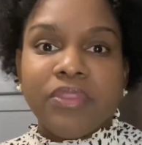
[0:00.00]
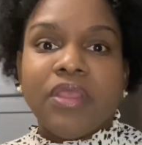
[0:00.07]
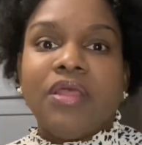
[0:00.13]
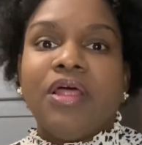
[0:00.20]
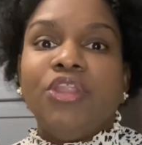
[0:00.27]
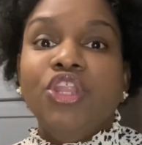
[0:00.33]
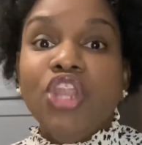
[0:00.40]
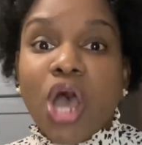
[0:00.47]

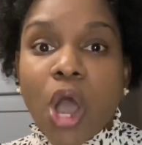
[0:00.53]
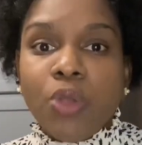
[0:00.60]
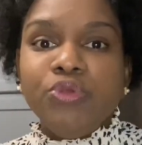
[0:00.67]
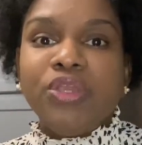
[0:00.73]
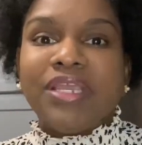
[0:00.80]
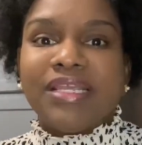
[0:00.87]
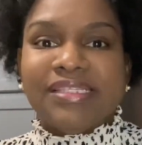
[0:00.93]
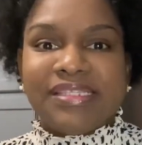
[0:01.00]
Now you
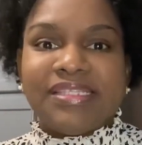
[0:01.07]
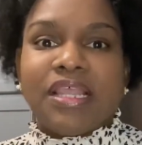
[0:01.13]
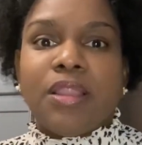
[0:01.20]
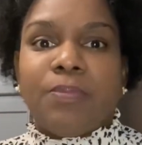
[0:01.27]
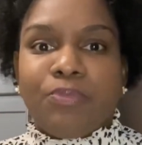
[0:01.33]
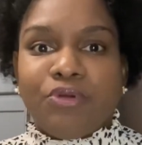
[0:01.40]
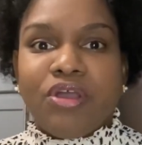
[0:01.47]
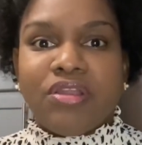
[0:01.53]
can sell a
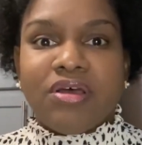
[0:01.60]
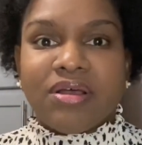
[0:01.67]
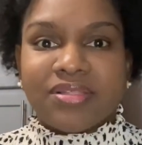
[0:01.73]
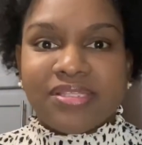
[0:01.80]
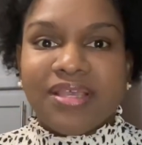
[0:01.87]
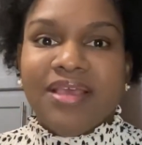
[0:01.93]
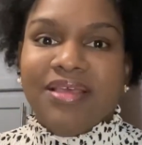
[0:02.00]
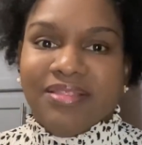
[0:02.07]
product
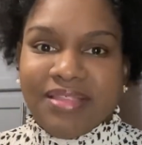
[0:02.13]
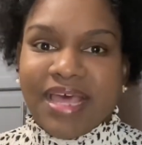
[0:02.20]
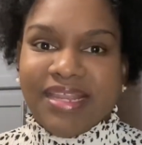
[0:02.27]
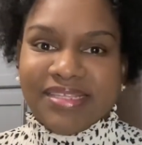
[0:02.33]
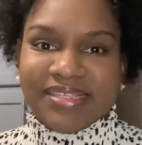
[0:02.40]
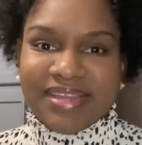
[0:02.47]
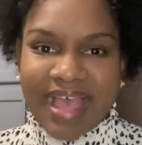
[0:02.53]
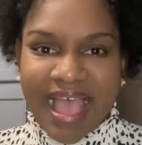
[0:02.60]
that is
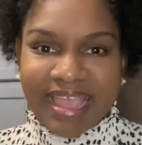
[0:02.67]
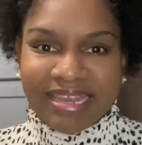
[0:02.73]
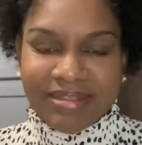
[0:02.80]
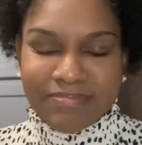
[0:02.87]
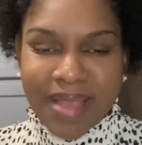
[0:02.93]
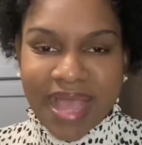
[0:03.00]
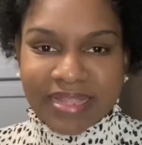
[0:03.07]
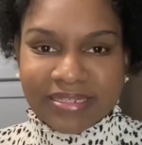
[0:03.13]
in high
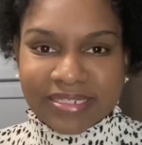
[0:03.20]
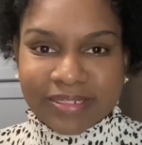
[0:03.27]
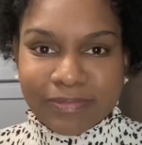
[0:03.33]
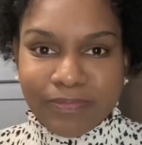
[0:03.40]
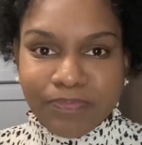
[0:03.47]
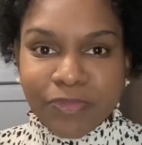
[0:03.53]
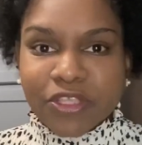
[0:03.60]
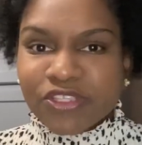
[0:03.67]
demand.
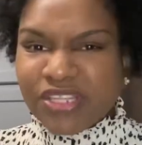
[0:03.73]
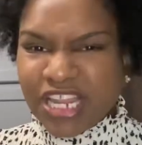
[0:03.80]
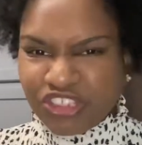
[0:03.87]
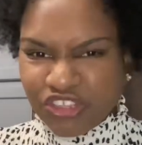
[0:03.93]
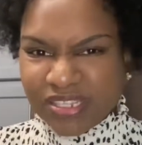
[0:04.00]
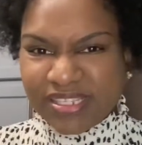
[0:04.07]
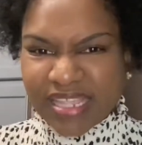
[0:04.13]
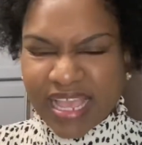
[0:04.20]
So that's
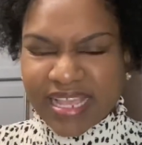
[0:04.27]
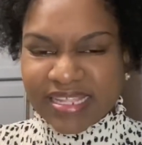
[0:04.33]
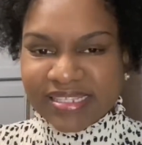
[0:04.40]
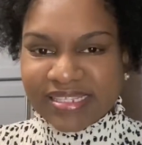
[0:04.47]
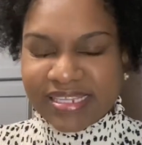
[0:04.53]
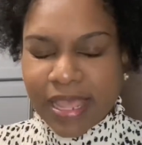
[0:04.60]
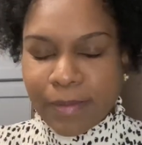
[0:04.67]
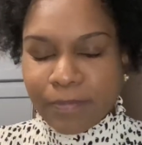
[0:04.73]
your second
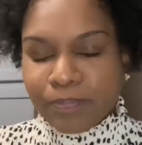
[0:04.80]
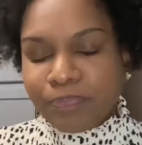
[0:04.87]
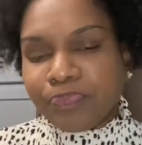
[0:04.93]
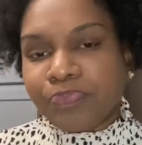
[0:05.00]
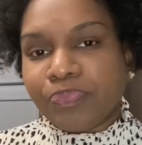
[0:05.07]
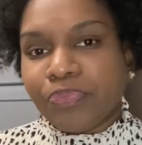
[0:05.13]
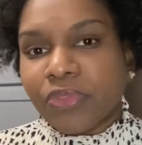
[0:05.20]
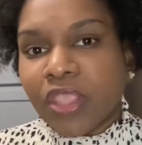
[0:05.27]
step.
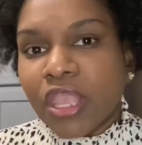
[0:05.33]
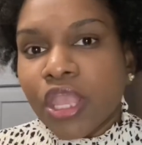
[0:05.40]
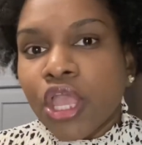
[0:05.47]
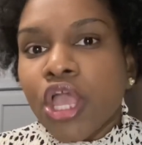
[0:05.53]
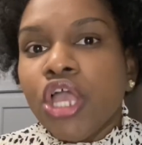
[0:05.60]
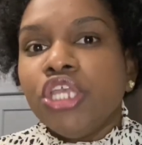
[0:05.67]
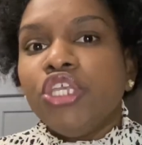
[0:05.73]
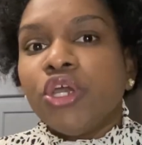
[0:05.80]

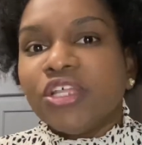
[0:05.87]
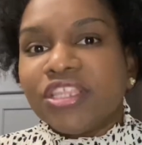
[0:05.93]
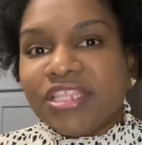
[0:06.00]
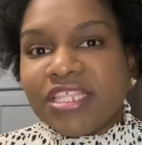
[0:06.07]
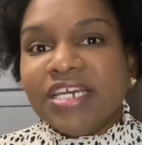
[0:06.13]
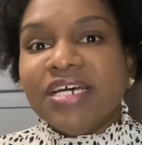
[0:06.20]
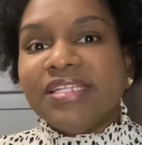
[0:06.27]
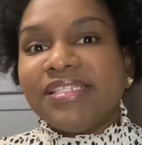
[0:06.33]
Your
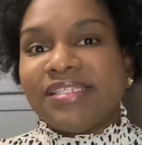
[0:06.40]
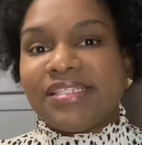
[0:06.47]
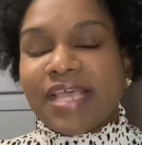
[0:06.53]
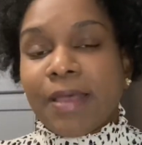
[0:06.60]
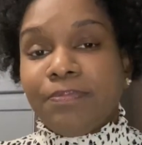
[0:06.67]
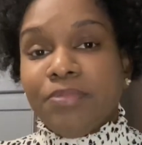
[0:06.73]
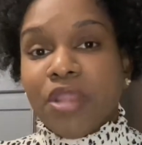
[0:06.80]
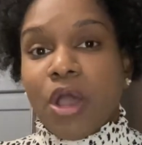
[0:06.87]
third
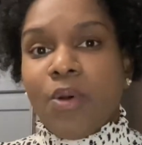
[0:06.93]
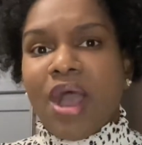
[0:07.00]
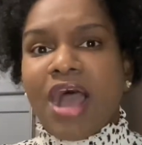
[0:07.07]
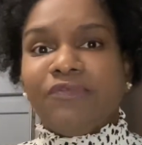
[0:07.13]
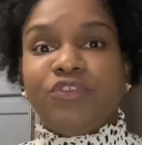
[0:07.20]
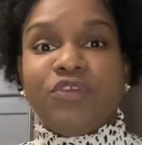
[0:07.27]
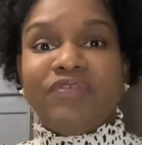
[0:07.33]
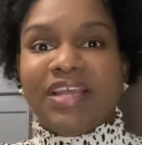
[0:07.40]
step now,
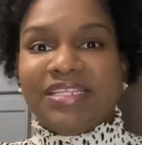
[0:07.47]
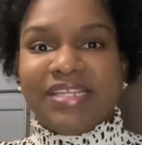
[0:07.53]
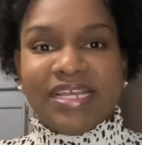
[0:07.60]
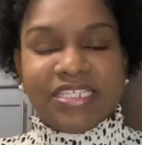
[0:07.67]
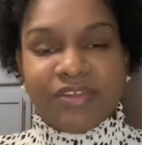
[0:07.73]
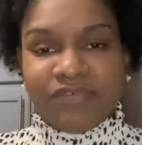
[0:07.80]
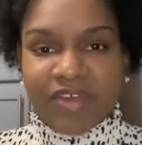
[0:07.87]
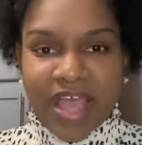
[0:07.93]
after you've
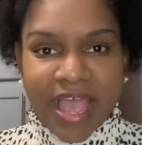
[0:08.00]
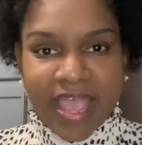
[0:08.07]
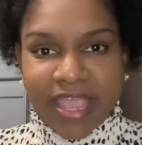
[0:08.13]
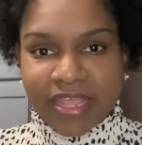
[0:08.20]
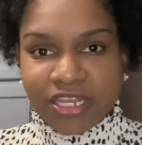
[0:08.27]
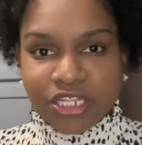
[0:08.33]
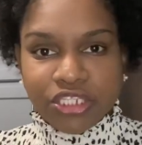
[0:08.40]
identified